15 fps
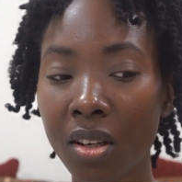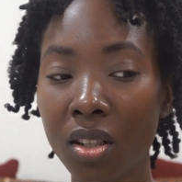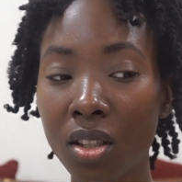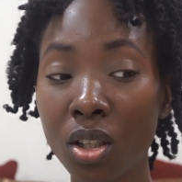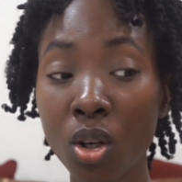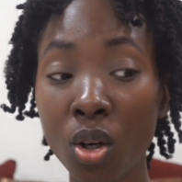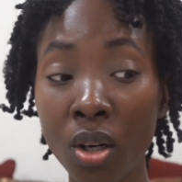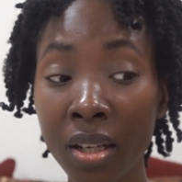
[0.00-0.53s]

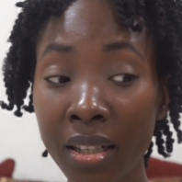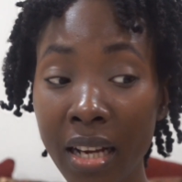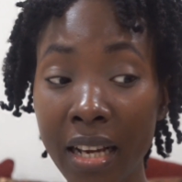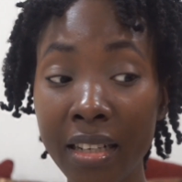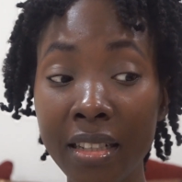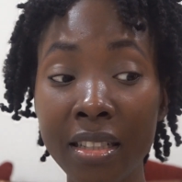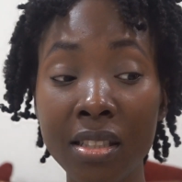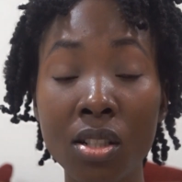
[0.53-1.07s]
Lord, I
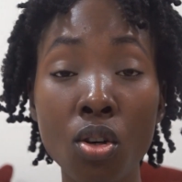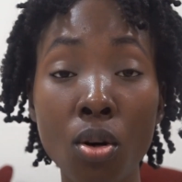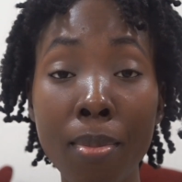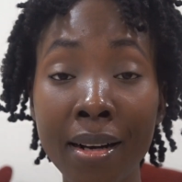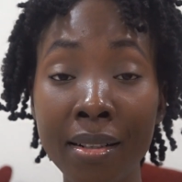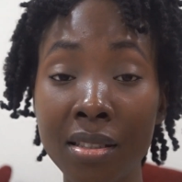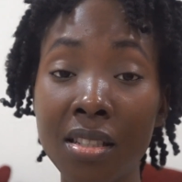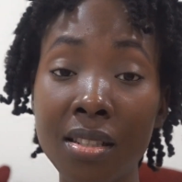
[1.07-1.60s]
need to go
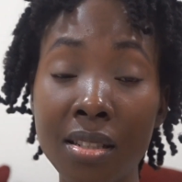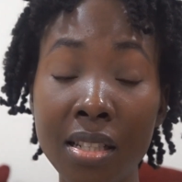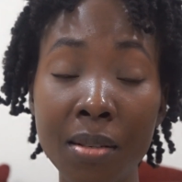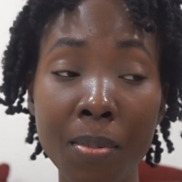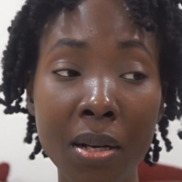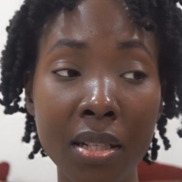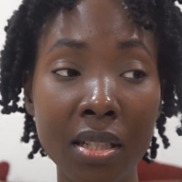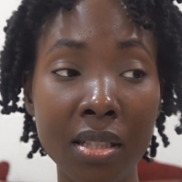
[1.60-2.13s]
back to sleep.
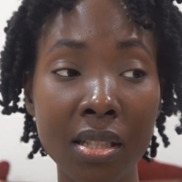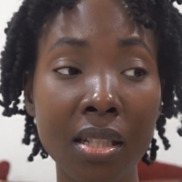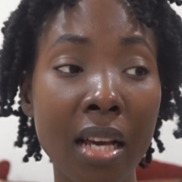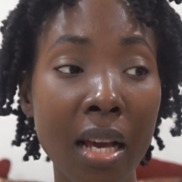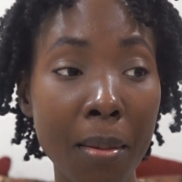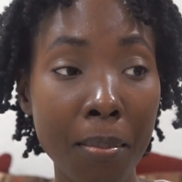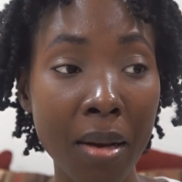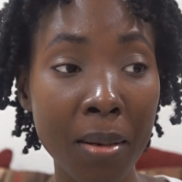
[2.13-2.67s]
I need to
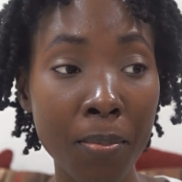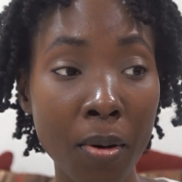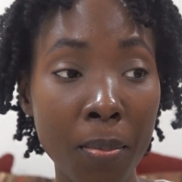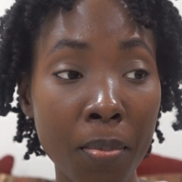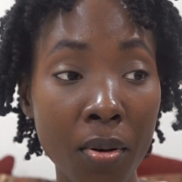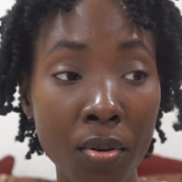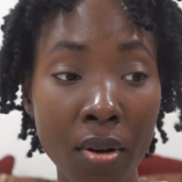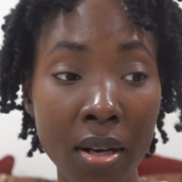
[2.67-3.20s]
get my
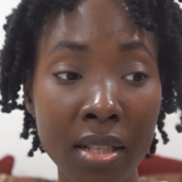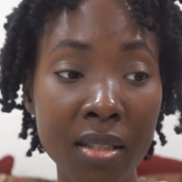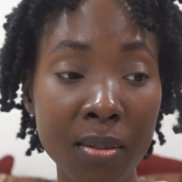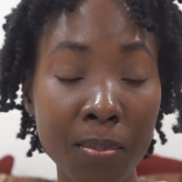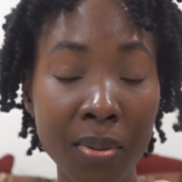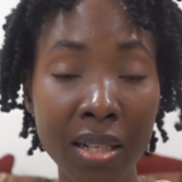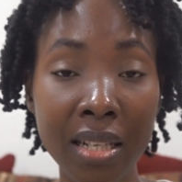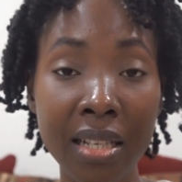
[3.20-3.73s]
proper
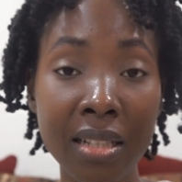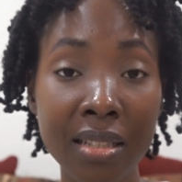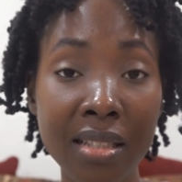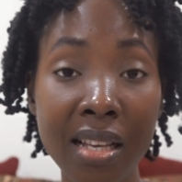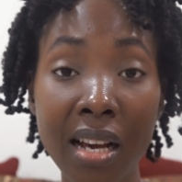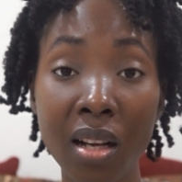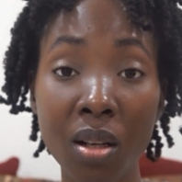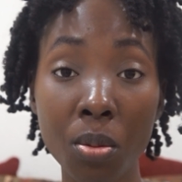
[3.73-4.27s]
rest. Please
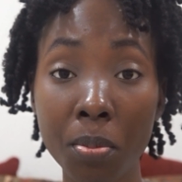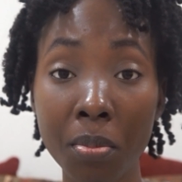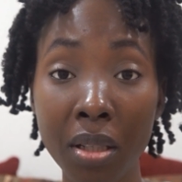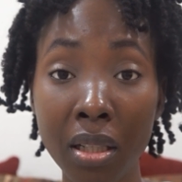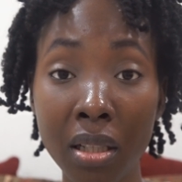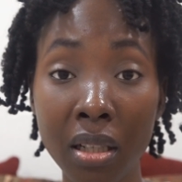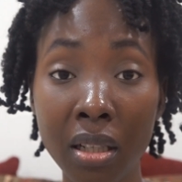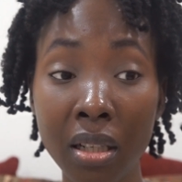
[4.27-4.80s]
help me
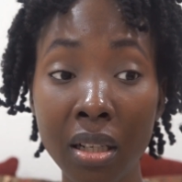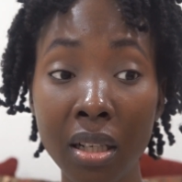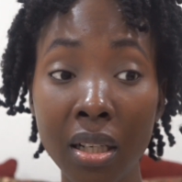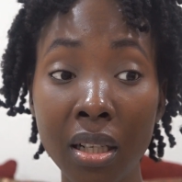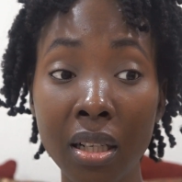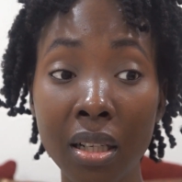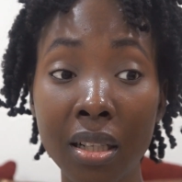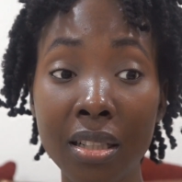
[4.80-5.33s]

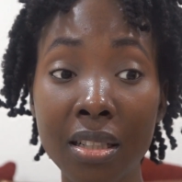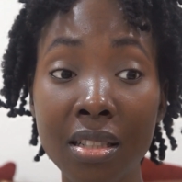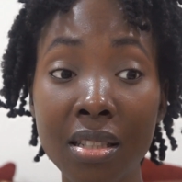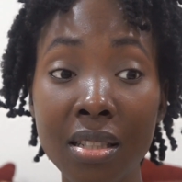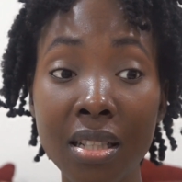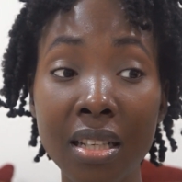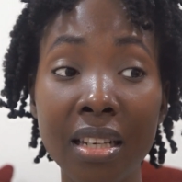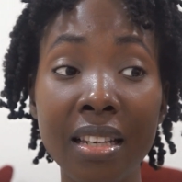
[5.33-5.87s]

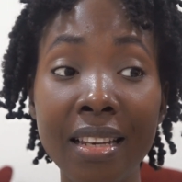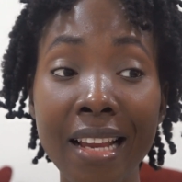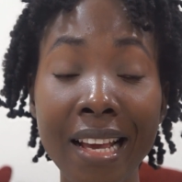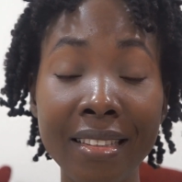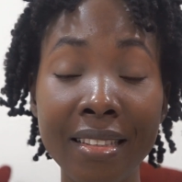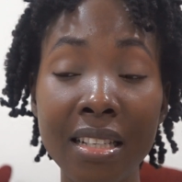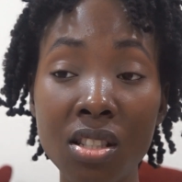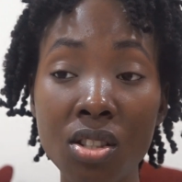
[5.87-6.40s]
to
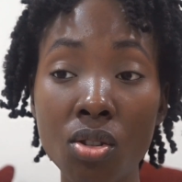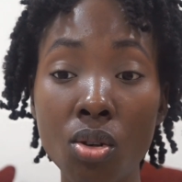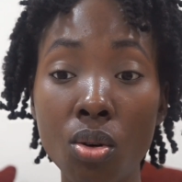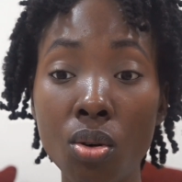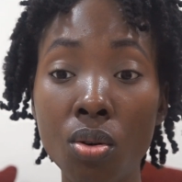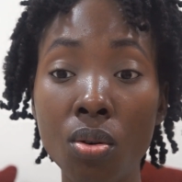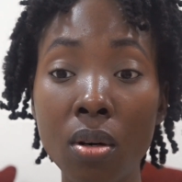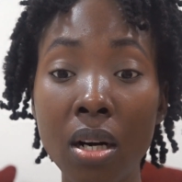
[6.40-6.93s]
let this
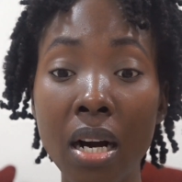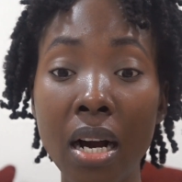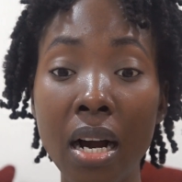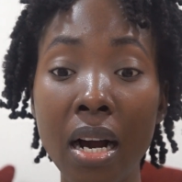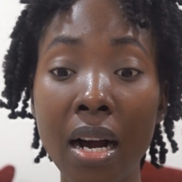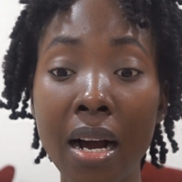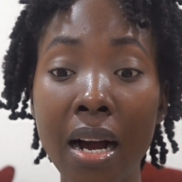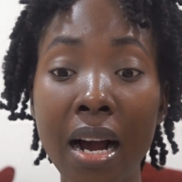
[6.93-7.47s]
go
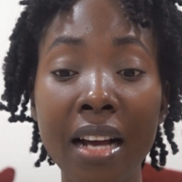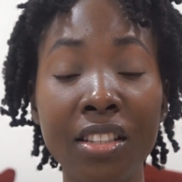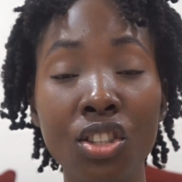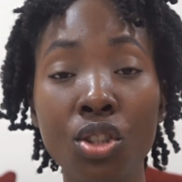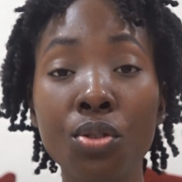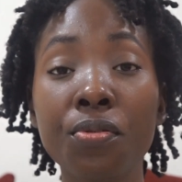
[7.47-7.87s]
and you